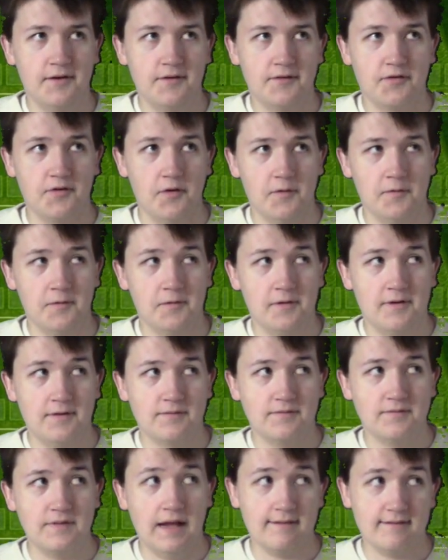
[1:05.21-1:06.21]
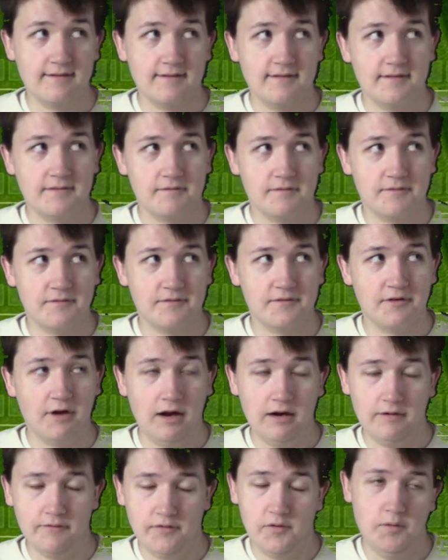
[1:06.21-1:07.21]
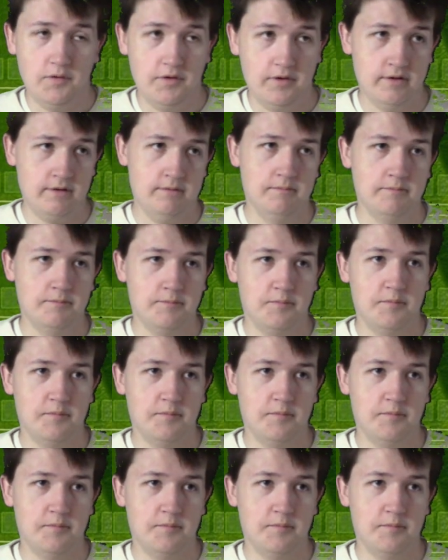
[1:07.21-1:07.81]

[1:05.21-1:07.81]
So that's kind of annoying.